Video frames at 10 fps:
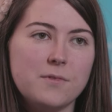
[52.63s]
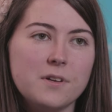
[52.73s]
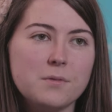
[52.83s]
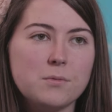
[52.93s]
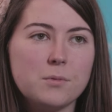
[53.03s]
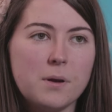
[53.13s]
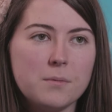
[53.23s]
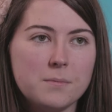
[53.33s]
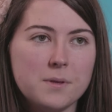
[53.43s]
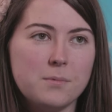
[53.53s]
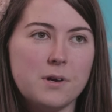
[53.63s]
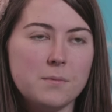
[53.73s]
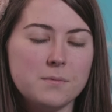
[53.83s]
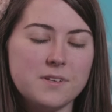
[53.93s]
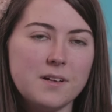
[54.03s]
First one would probably be
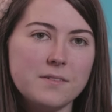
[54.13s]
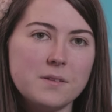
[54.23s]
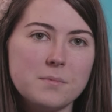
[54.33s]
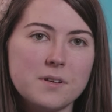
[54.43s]
problem solving,